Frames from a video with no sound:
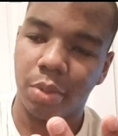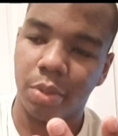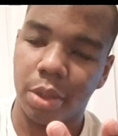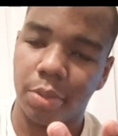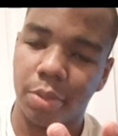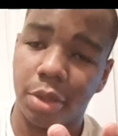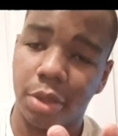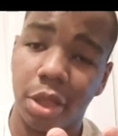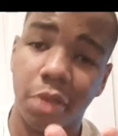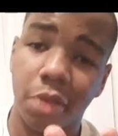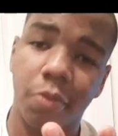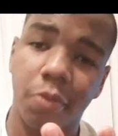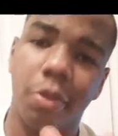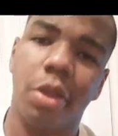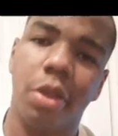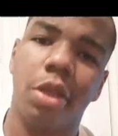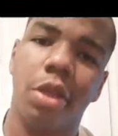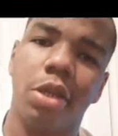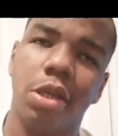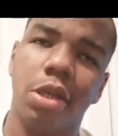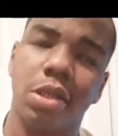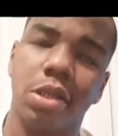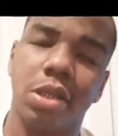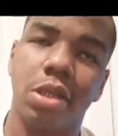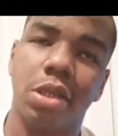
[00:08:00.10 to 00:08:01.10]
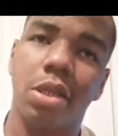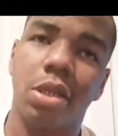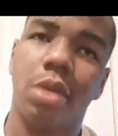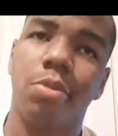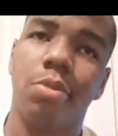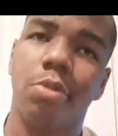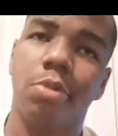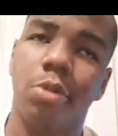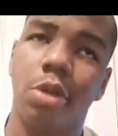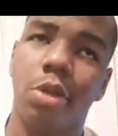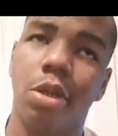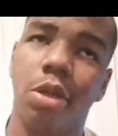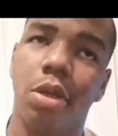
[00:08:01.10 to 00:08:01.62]
blah blah. blah. He really doesn't.
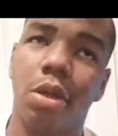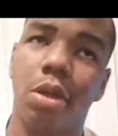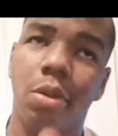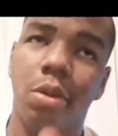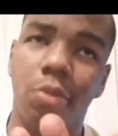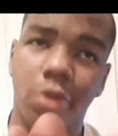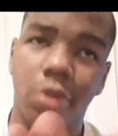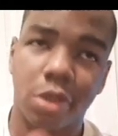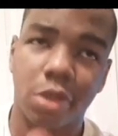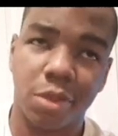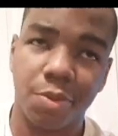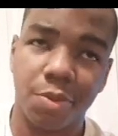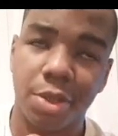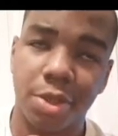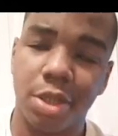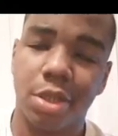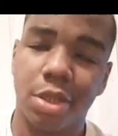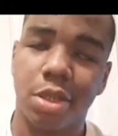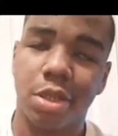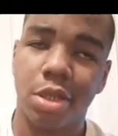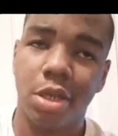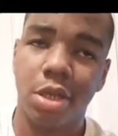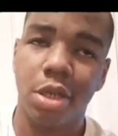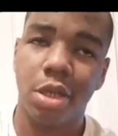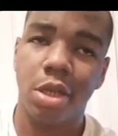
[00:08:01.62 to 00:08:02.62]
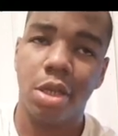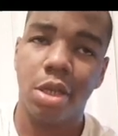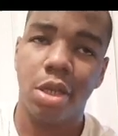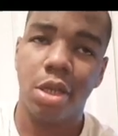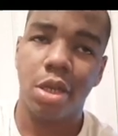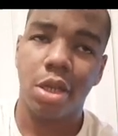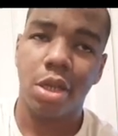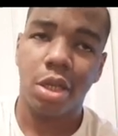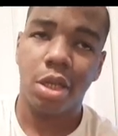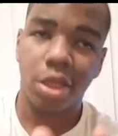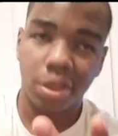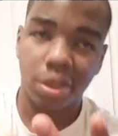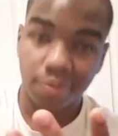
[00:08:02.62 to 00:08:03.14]
Young Young boy speaks.
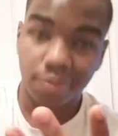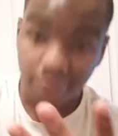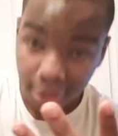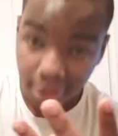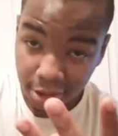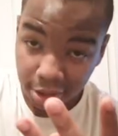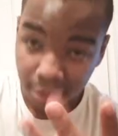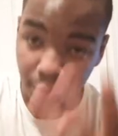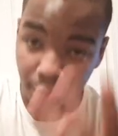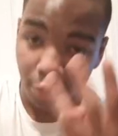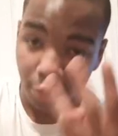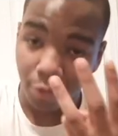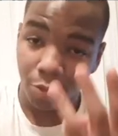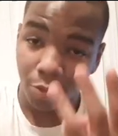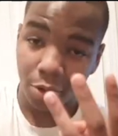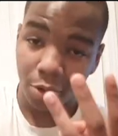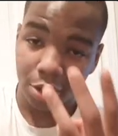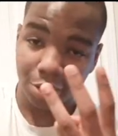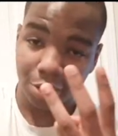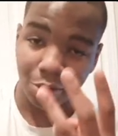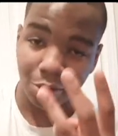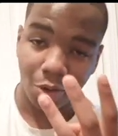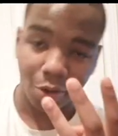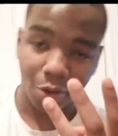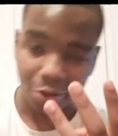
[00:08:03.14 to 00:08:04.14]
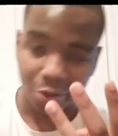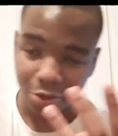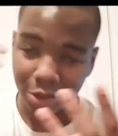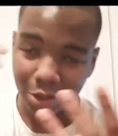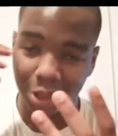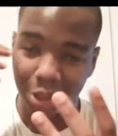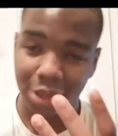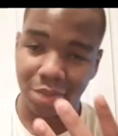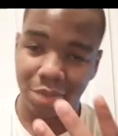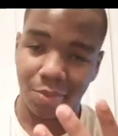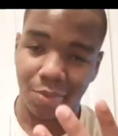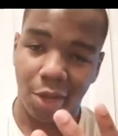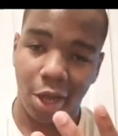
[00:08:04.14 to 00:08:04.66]
He speaks about what's going on in
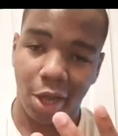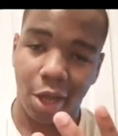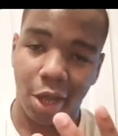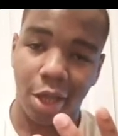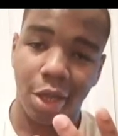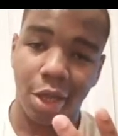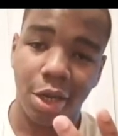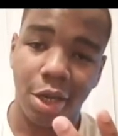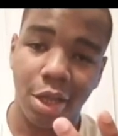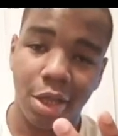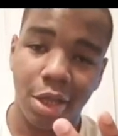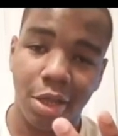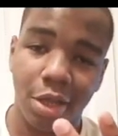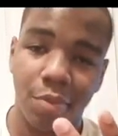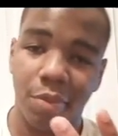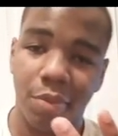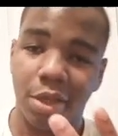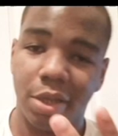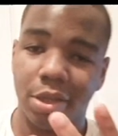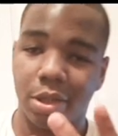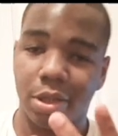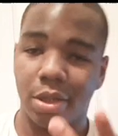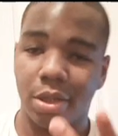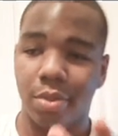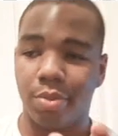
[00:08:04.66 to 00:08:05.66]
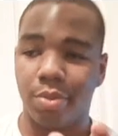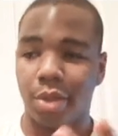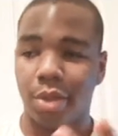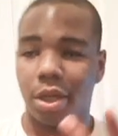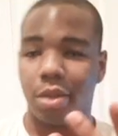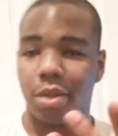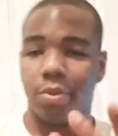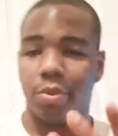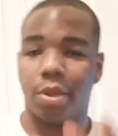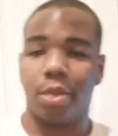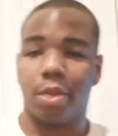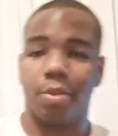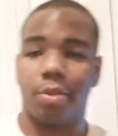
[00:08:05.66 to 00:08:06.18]
his mind, basically blah
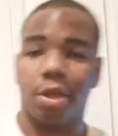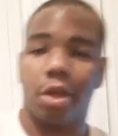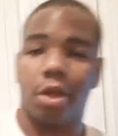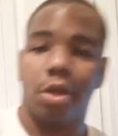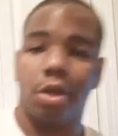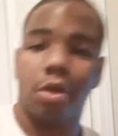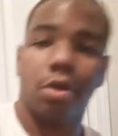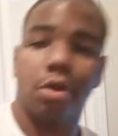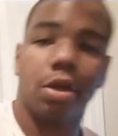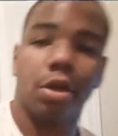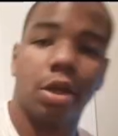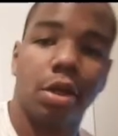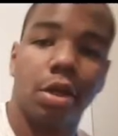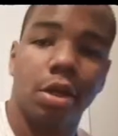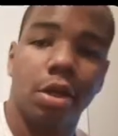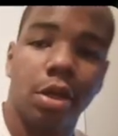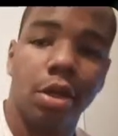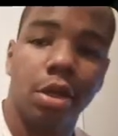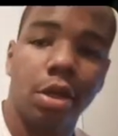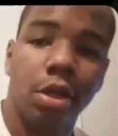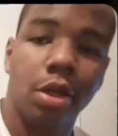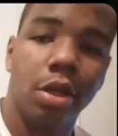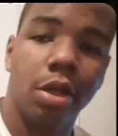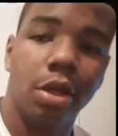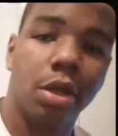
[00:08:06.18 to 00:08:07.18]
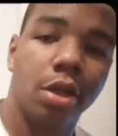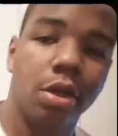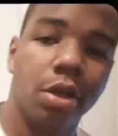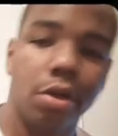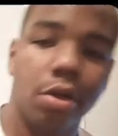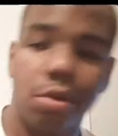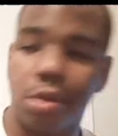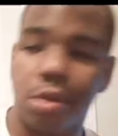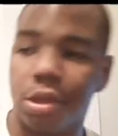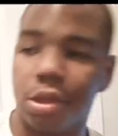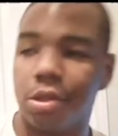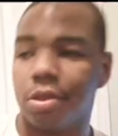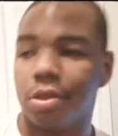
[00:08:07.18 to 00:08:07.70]
blah blah. blah. Okay,
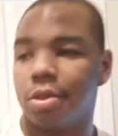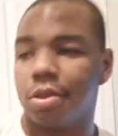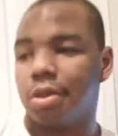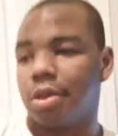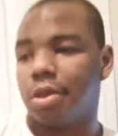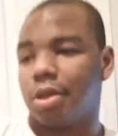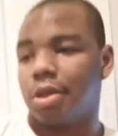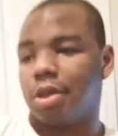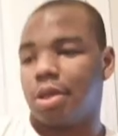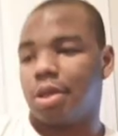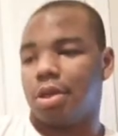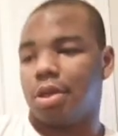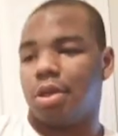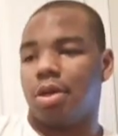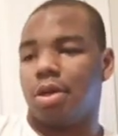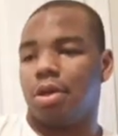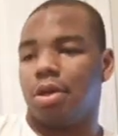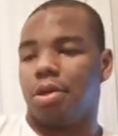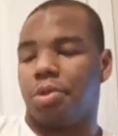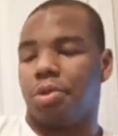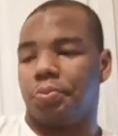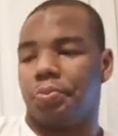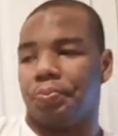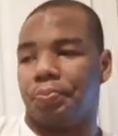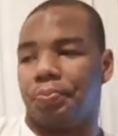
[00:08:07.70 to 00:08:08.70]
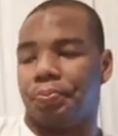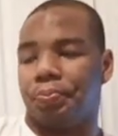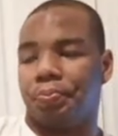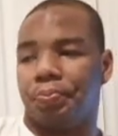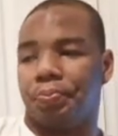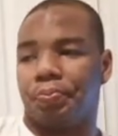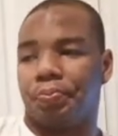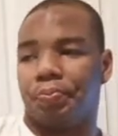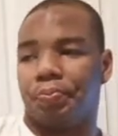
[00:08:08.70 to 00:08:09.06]
who else? Um,